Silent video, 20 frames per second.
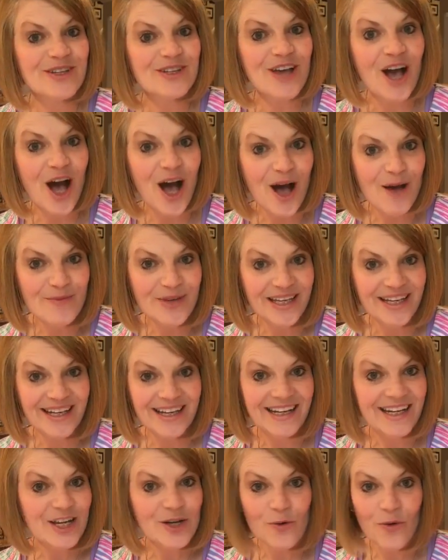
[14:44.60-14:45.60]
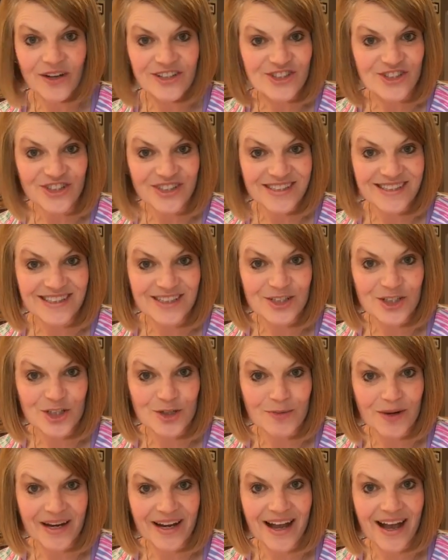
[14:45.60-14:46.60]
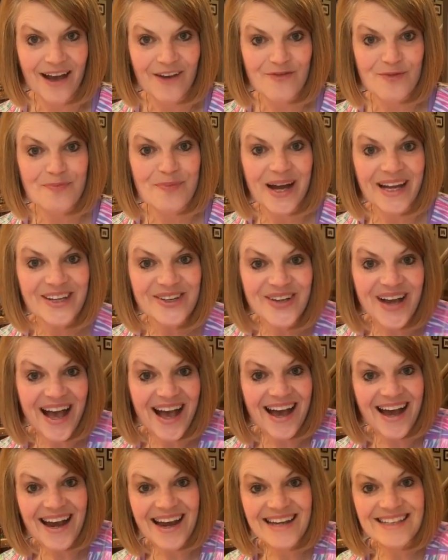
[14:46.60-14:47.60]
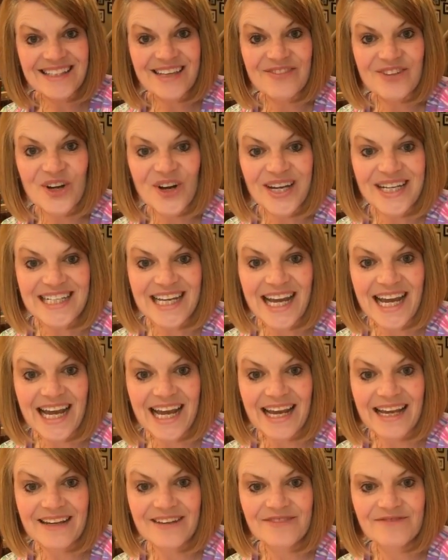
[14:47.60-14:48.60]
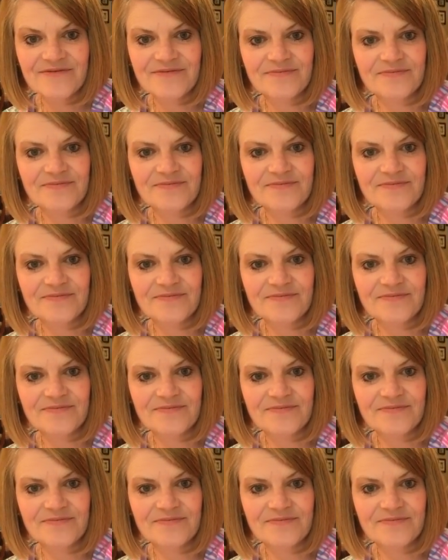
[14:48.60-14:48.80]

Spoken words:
comment any questions that you might have. Bye, you guys. Have a great day.